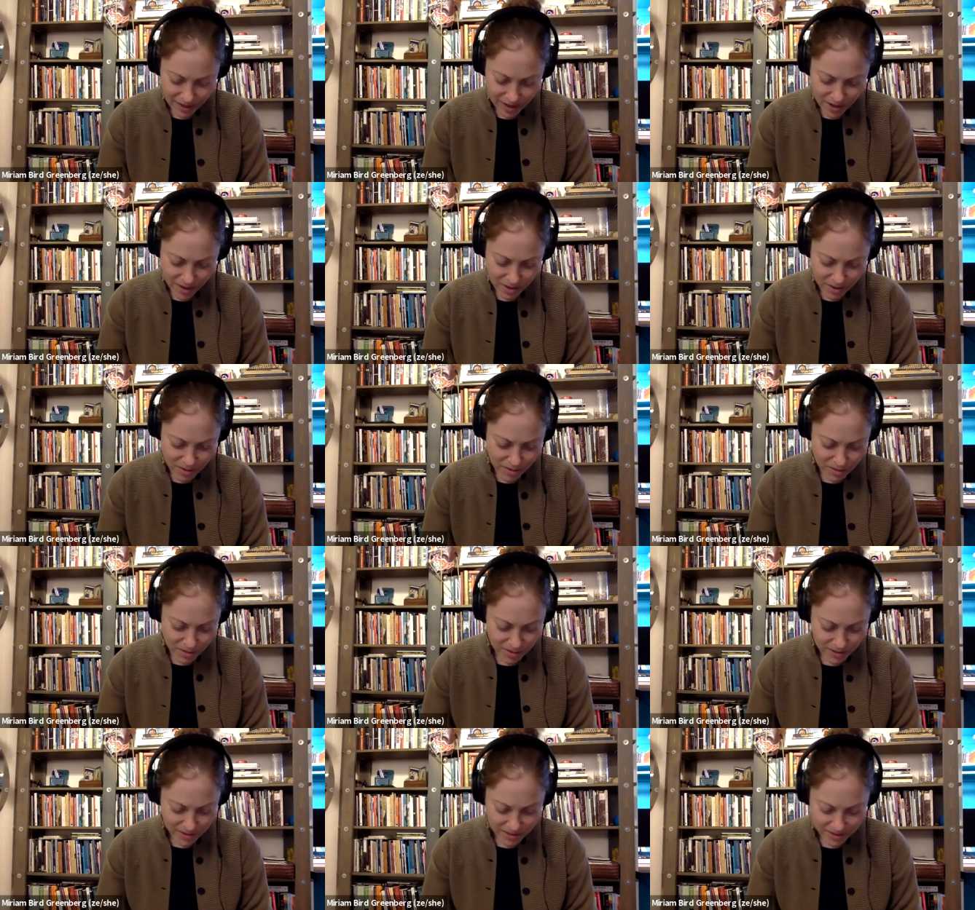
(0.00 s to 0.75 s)

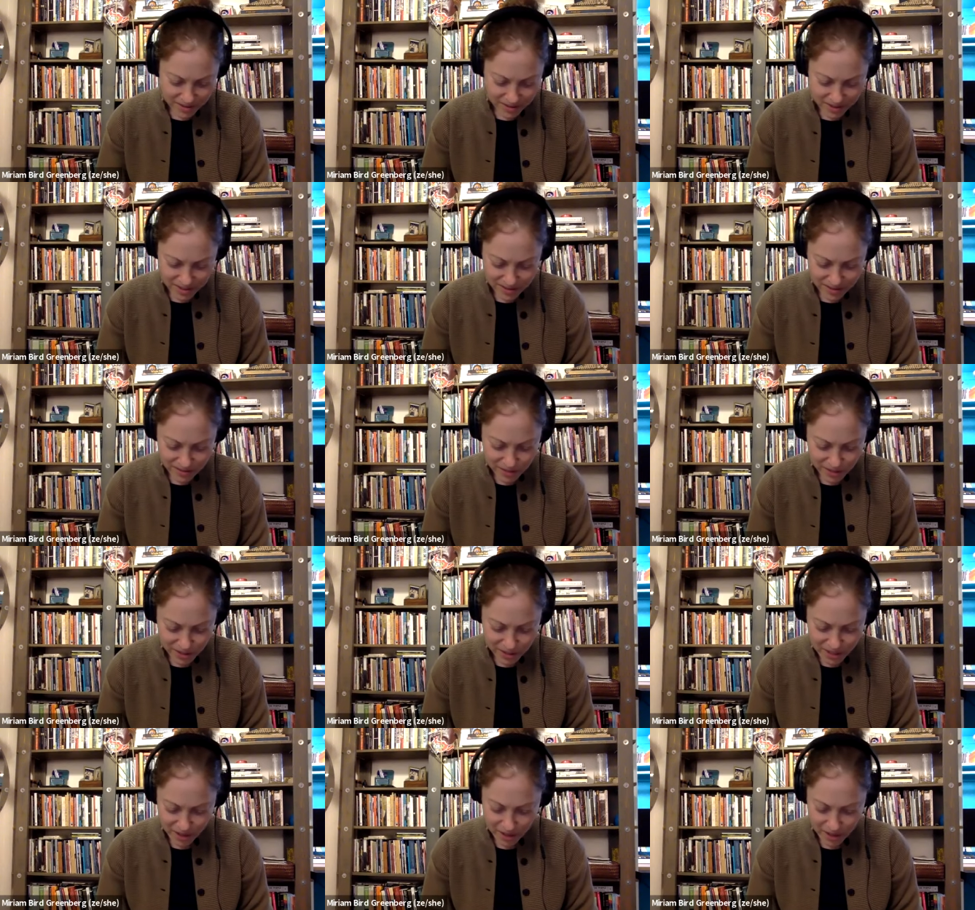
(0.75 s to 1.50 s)
Oh, it's
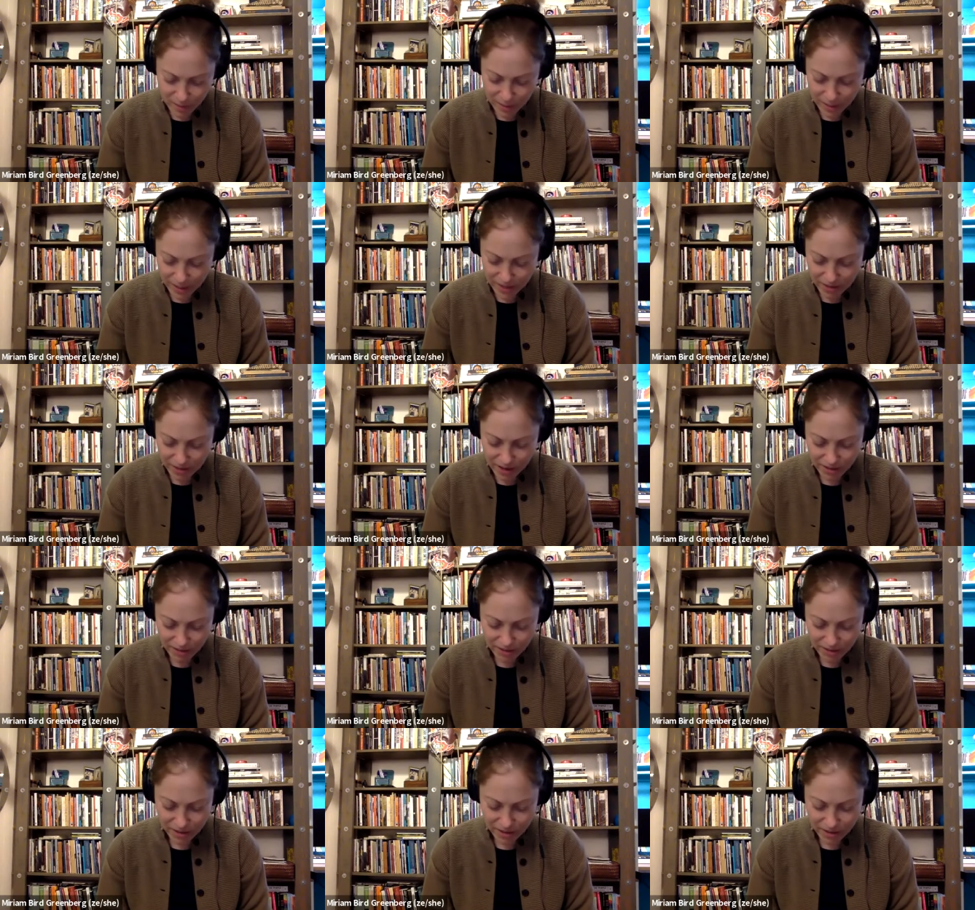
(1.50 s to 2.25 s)
fully
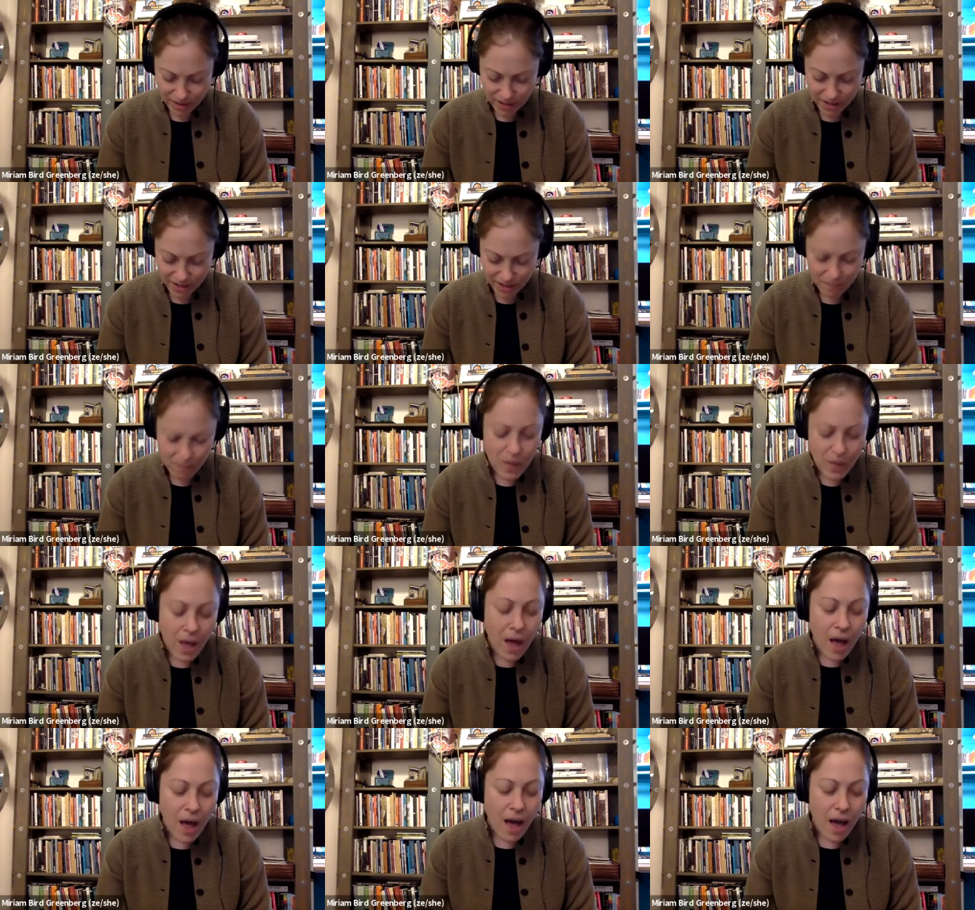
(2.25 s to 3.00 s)
autobiographical, huh?
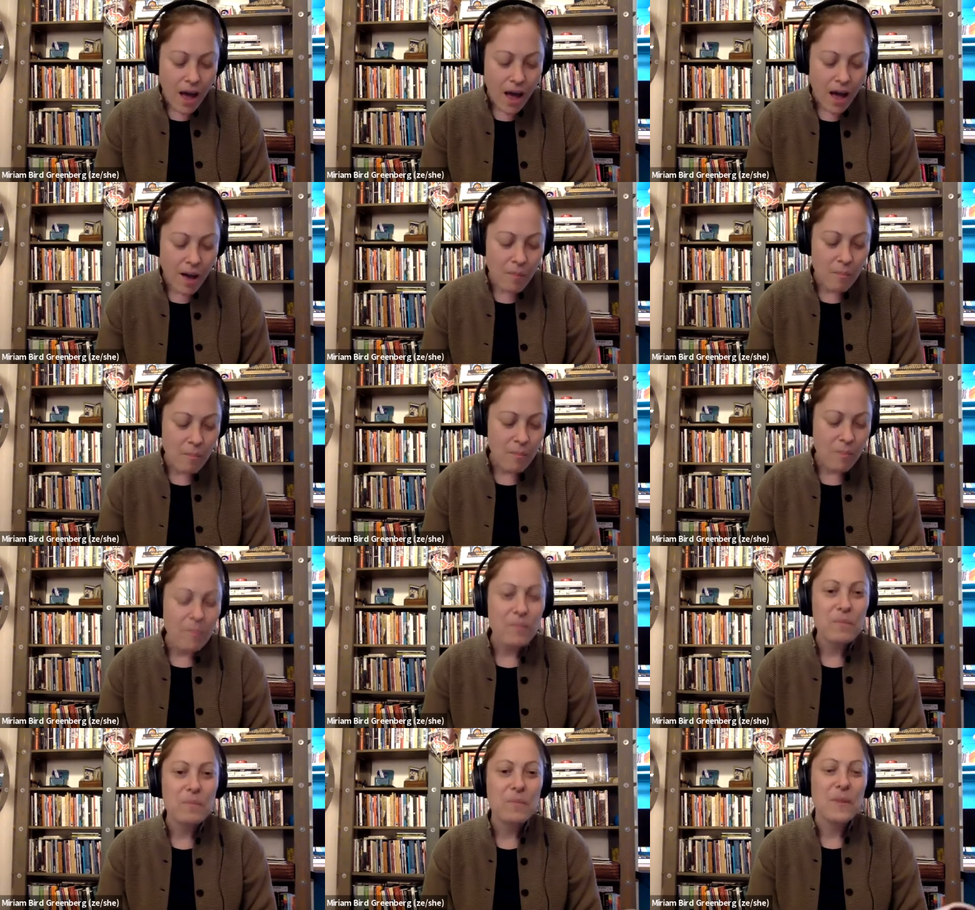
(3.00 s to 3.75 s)
Um,